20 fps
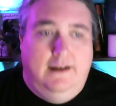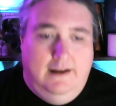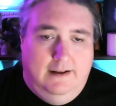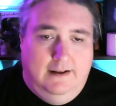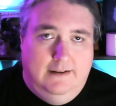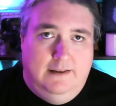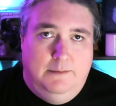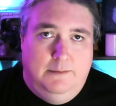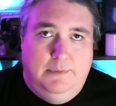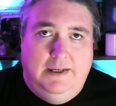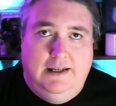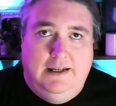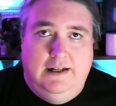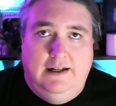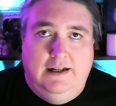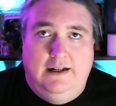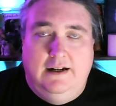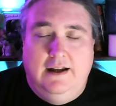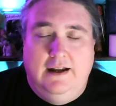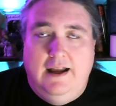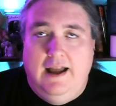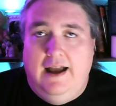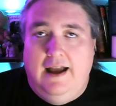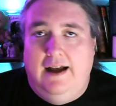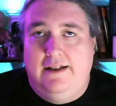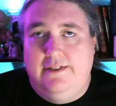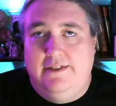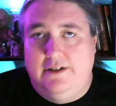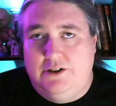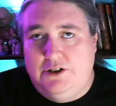In the beginning,
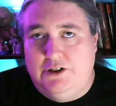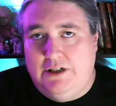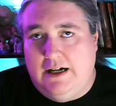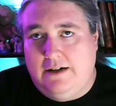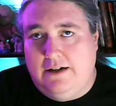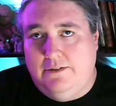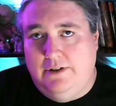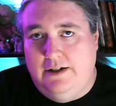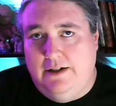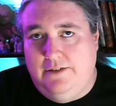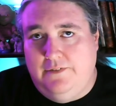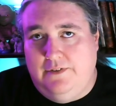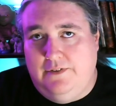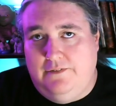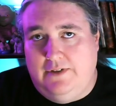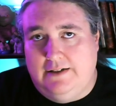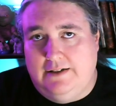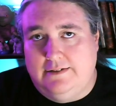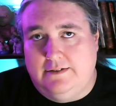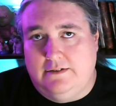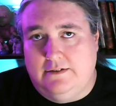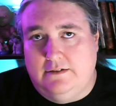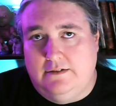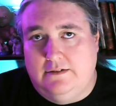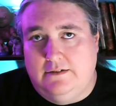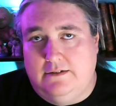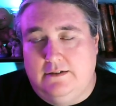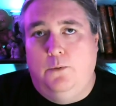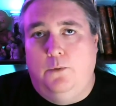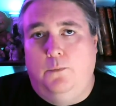at the shattering of the vessels,